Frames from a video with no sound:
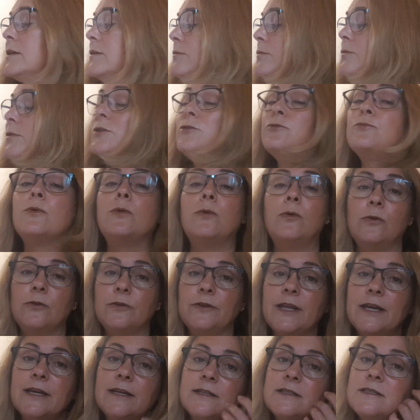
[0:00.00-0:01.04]
which were all
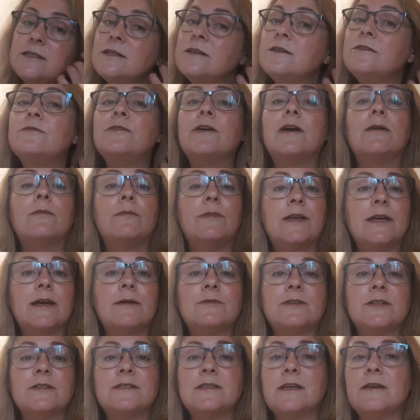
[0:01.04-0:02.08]
negative, and we
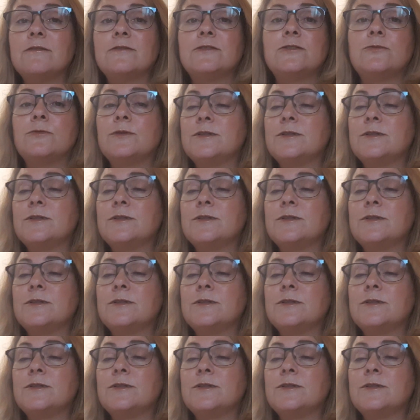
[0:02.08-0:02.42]
kept ourselves to